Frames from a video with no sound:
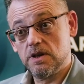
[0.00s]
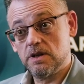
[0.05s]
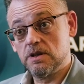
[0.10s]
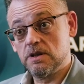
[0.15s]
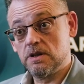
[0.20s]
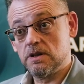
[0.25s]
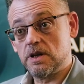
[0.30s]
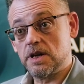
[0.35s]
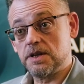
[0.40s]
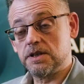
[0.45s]

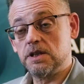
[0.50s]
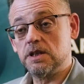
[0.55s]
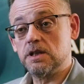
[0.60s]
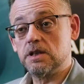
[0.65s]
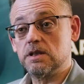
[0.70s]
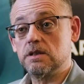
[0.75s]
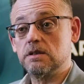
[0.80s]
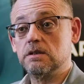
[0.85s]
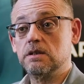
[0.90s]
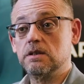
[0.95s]
I
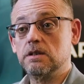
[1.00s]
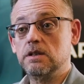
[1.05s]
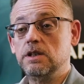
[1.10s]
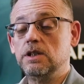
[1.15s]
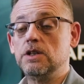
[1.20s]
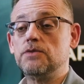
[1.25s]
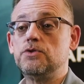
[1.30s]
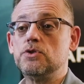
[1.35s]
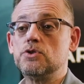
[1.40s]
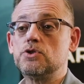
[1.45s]
think
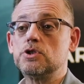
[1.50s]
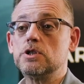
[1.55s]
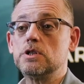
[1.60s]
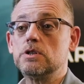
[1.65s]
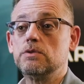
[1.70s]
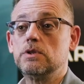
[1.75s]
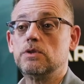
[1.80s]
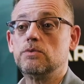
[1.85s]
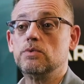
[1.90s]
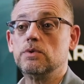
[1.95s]
in the future
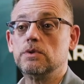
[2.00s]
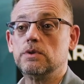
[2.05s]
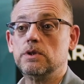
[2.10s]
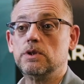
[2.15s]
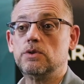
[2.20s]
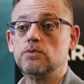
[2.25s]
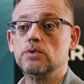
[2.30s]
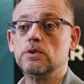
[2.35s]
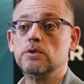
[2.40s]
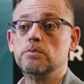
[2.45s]
it
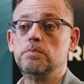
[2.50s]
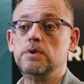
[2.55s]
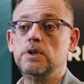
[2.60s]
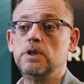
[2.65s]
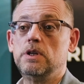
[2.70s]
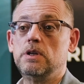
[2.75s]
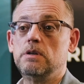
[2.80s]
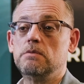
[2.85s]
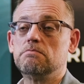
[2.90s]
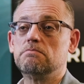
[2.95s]
will
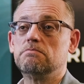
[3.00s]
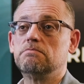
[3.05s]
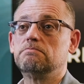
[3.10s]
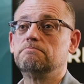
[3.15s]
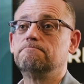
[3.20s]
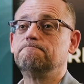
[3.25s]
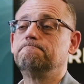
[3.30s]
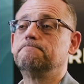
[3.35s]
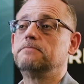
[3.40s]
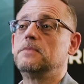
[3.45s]
be
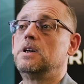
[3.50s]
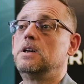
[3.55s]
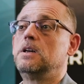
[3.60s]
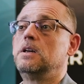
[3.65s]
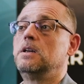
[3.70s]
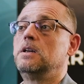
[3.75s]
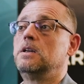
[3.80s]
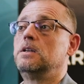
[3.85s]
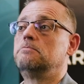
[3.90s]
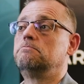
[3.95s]

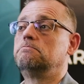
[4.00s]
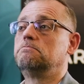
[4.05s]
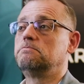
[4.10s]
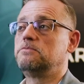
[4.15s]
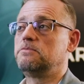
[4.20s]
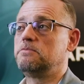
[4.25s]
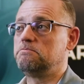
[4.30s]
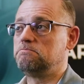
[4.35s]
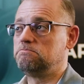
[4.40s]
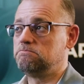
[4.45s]

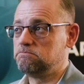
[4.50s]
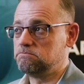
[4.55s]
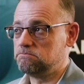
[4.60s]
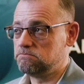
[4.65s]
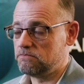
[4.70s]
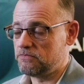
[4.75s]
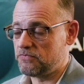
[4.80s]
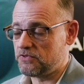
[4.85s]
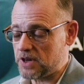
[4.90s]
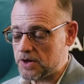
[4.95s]

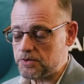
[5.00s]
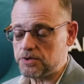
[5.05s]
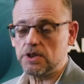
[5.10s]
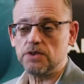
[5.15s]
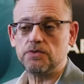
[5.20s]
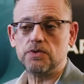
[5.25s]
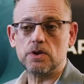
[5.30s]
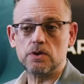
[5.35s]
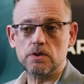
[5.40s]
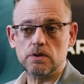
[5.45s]
very
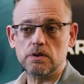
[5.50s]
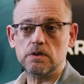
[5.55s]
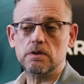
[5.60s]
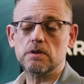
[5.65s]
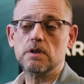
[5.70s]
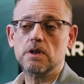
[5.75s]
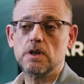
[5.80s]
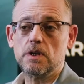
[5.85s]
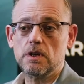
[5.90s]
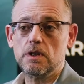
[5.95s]
difficult
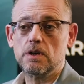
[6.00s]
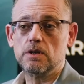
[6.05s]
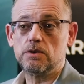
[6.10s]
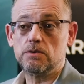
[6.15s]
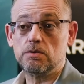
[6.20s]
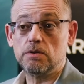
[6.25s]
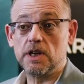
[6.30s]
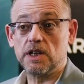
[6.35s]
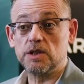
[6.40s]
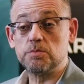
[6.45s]

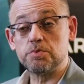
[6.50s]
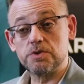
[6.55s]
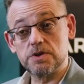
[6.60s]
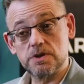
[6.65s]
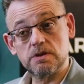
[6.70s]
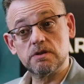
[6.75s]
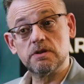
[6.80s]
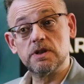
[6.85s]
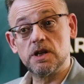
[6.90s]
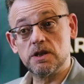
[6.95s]
to get
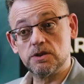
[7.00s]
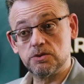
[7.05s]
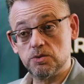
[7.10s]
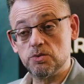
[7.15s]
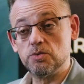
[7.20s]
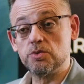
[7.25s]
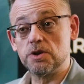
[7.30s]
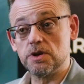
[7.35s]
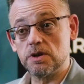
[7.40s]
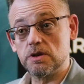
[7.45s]
personnel
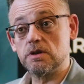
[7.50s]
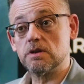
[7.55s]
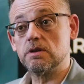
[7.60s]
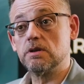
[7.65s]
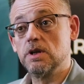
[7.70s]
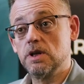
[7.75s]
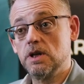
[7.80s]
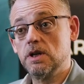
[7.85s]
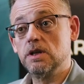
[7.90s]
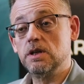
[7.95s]
to work
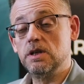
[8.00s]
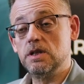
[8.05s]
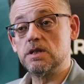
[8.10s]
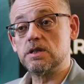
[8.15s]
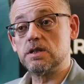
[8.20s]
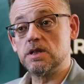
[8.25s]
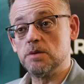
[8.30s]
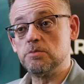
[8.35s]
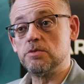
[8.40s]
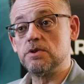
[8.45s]
in
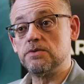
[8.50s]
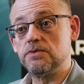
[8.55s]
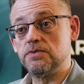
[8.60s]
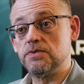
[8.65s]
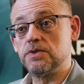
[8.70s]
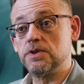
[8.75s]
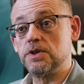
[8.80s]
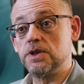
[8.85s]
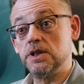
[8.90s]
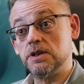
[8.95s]
some of
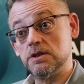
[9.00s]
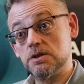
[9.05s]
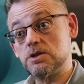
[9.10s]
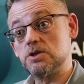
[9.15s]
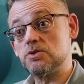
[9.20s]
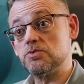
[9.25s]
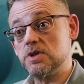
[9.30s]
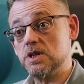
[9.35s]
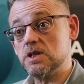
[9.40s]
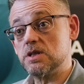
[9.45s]
the
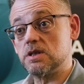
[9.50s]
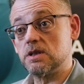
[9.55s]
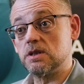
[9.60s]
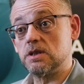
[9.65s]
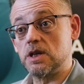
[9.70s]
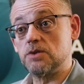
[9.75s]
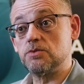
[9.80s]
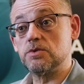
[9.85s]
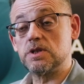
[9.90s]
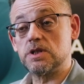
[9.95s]
industries,
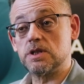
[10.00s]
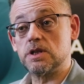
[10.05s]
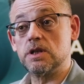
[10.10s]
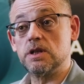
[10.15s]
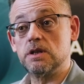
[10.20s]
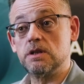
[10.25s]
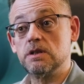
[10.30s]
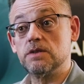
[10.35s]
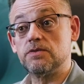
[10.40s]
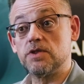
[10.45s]
and I would
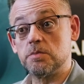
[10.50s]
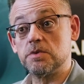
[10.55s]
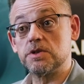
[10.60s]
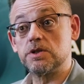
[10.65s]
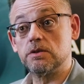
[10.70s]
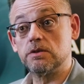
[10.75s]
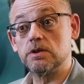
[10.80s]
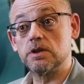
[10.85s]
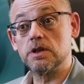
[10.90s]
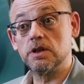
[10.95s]
say in the
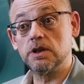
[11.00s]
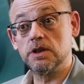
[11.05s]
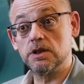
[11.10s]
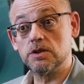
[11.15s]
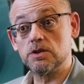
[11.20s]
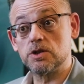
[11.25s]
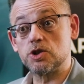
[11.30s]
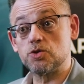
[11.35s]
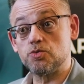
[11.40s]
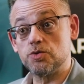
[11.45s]
pharmaceutical
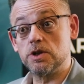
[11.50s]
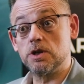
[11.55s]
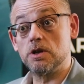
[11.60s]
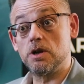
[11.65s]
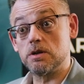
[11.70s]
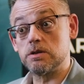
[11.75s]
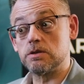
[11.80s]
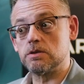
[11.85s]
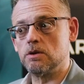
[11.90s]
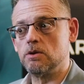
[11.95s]
industry
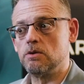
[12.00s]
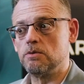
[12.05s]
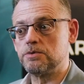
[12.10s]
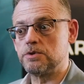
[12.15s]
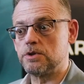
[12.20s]
also.